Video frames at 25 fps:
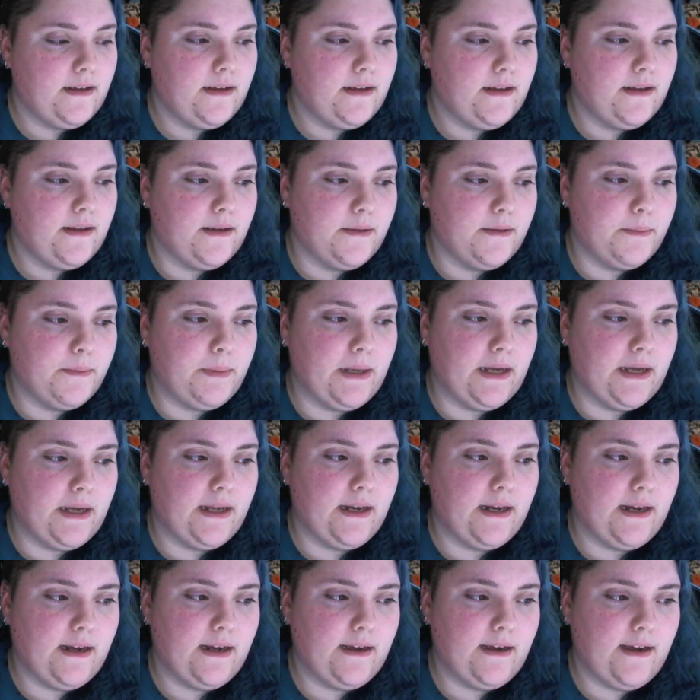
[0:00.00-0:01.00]

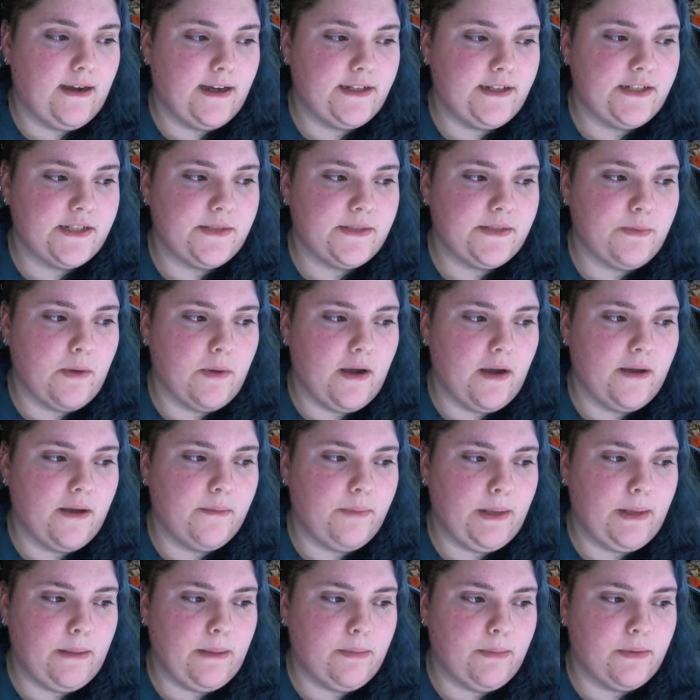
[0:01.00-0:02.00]
But I just want
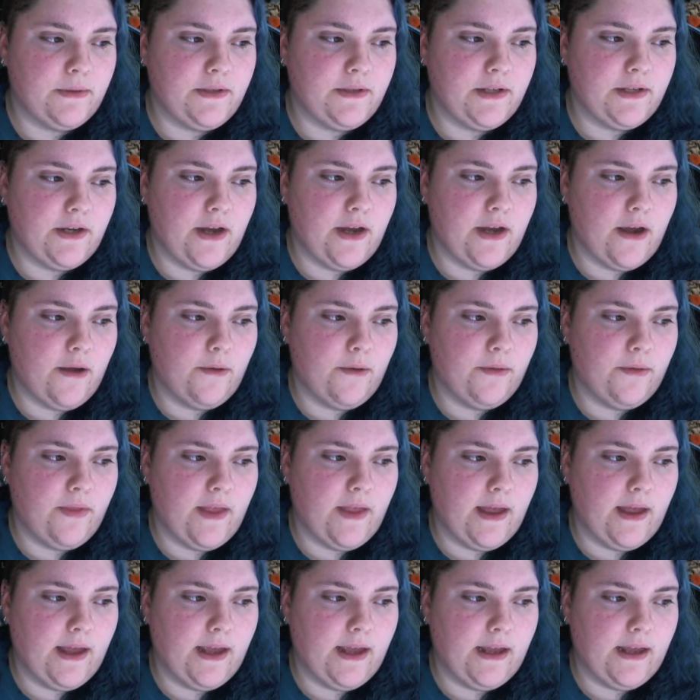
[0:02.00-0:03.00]
people to know
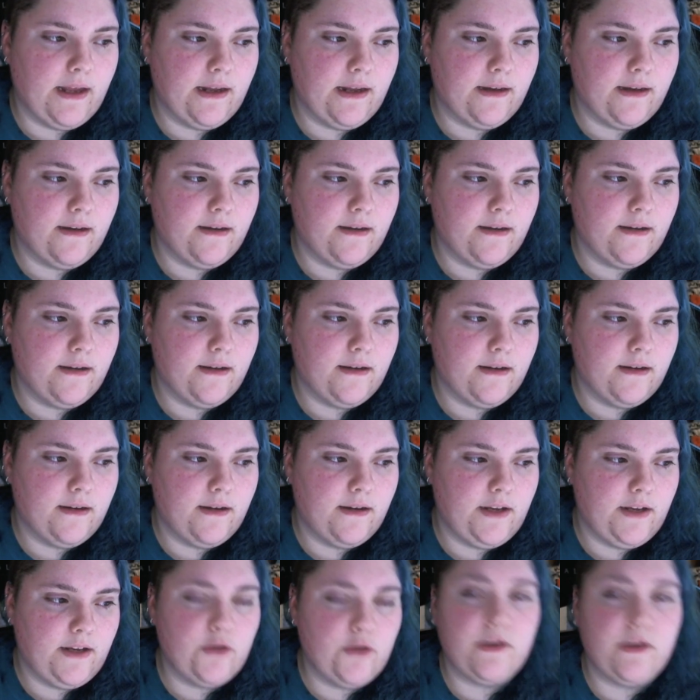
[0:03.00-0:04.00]
that
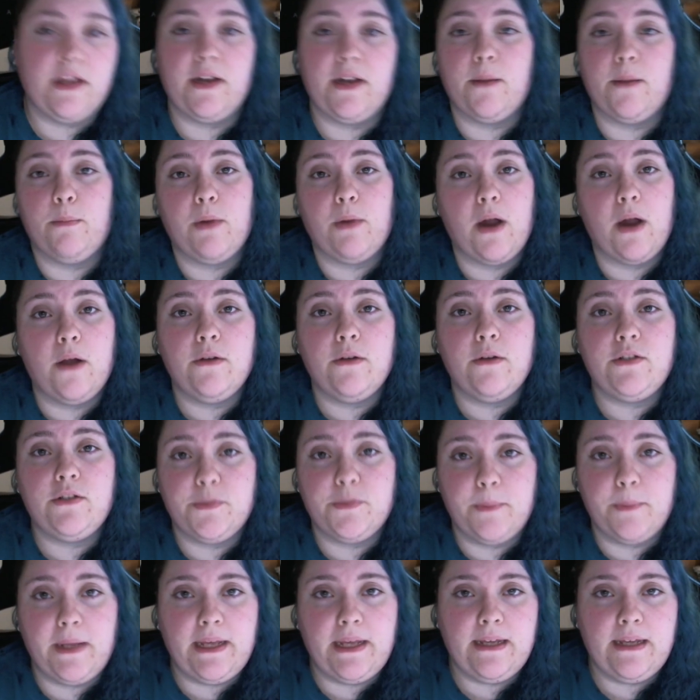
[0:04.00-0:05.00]
you can approach
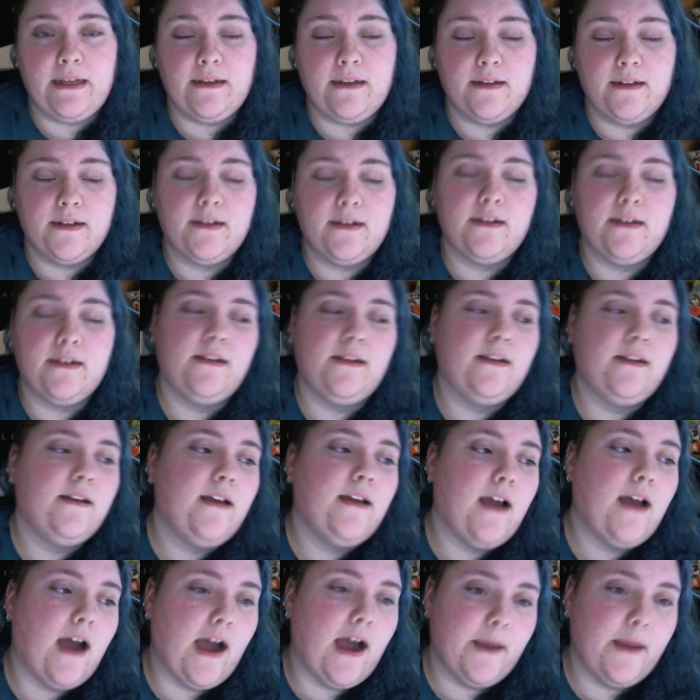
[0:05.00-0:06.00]
me.
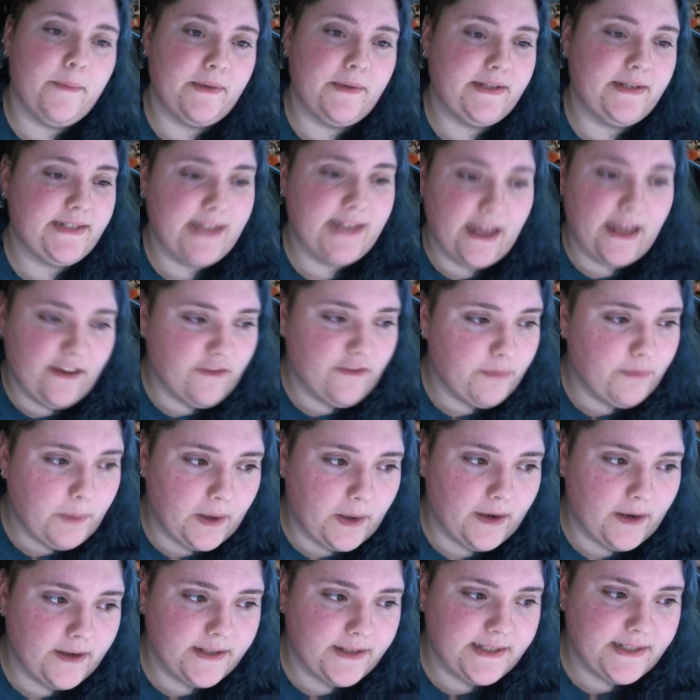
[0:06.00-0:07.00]
I'm a safe
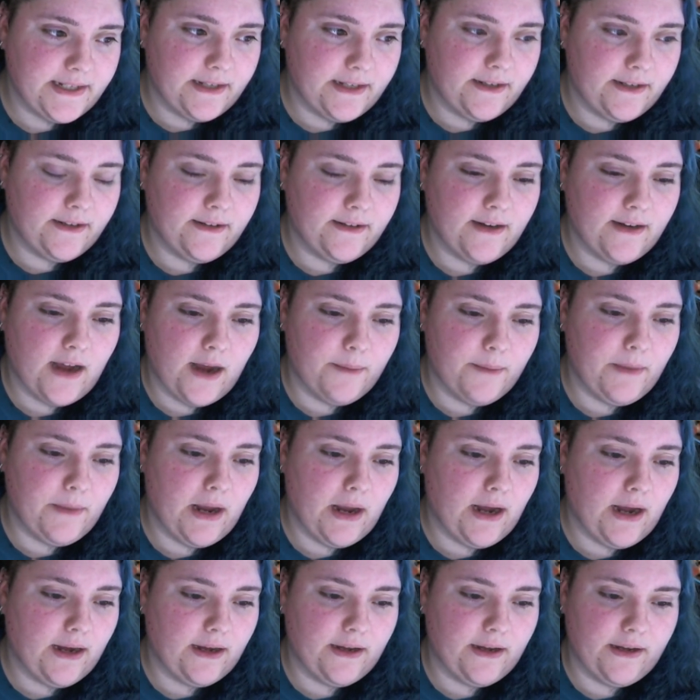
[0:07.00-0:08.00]
person. I'm
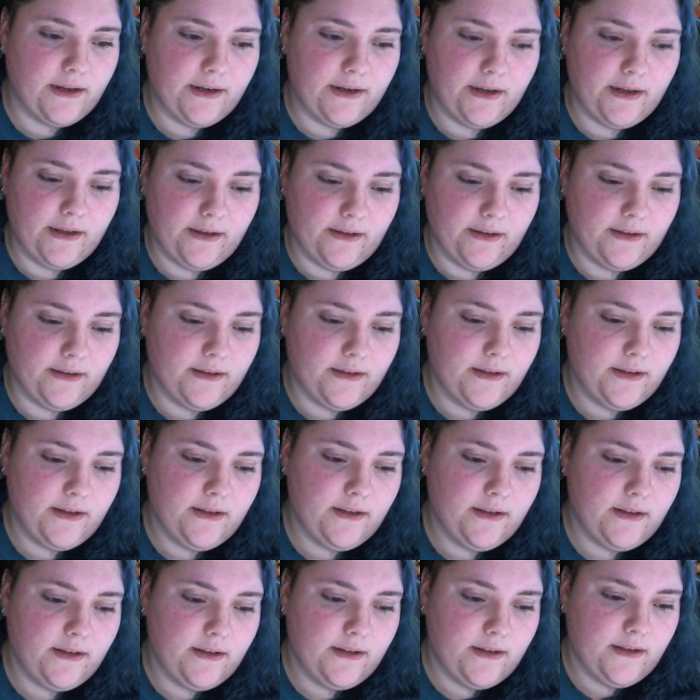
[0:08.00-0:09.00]
not gonna
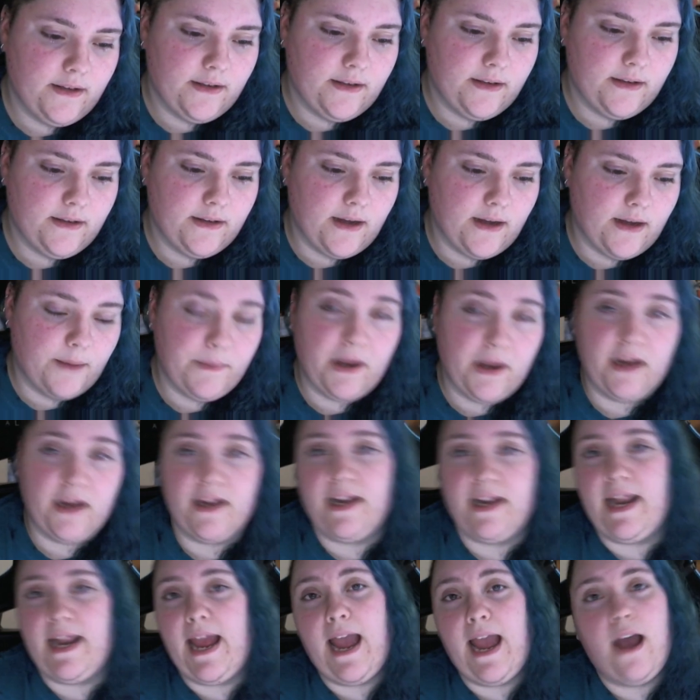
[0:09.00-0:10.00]

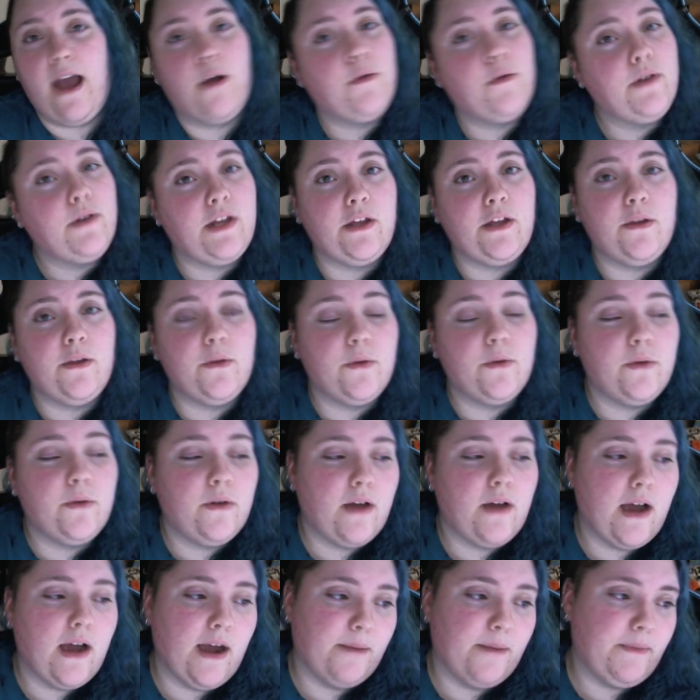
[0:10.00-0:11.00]
out
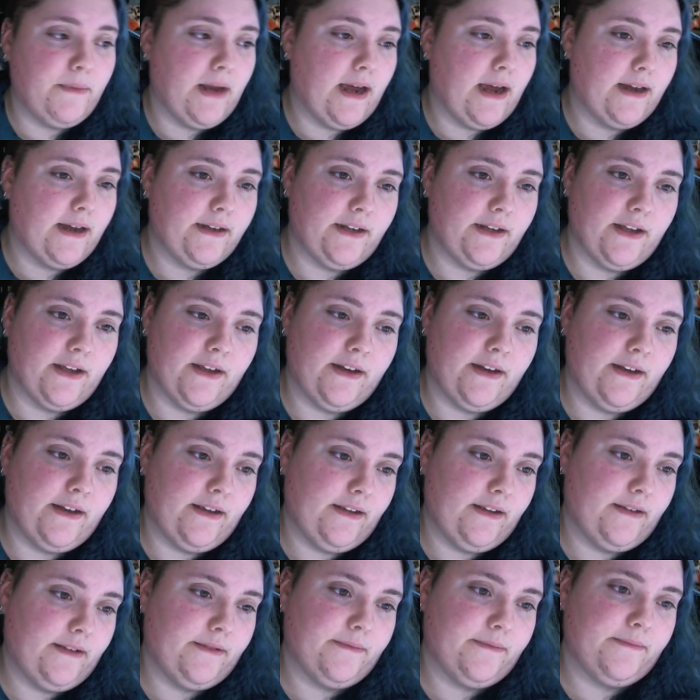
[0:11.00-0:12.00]
you. I'm not
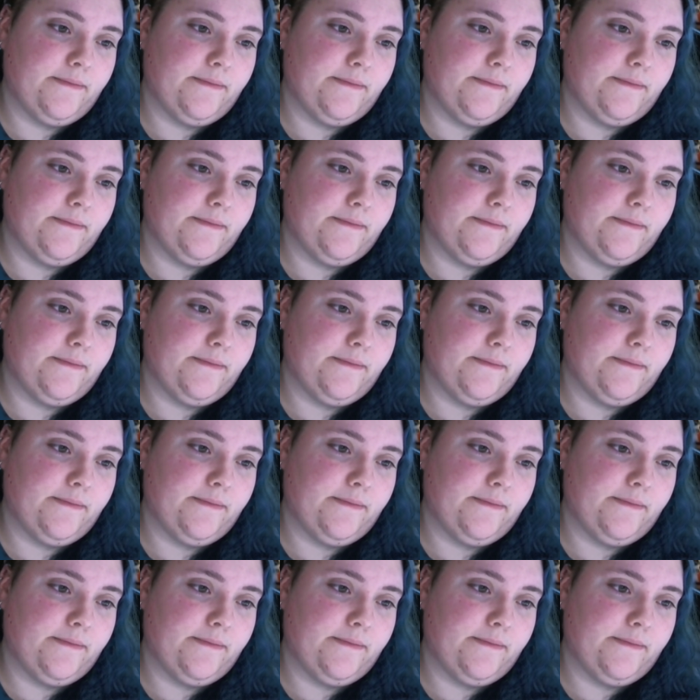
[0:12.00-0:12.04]
gonna